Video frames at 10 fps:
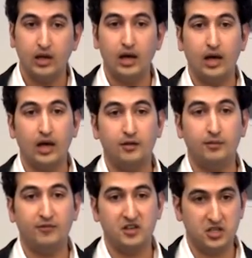a
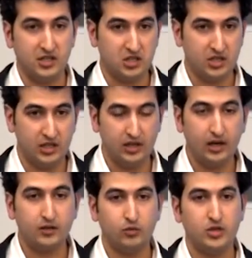vegetation
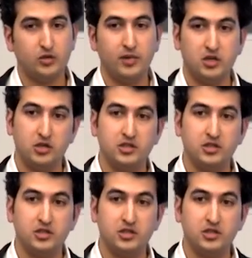index, which measures